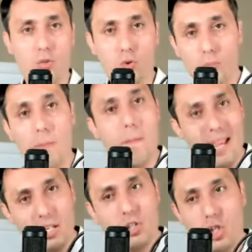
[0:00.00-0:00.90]
will be
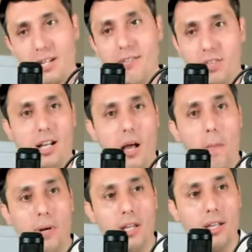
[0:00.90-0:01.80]
managing the
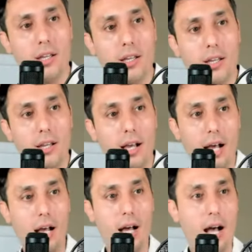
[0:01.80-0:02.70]
company,
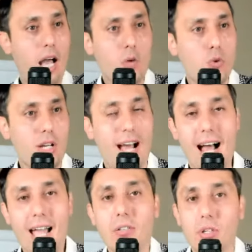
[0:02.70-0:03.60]
I would highly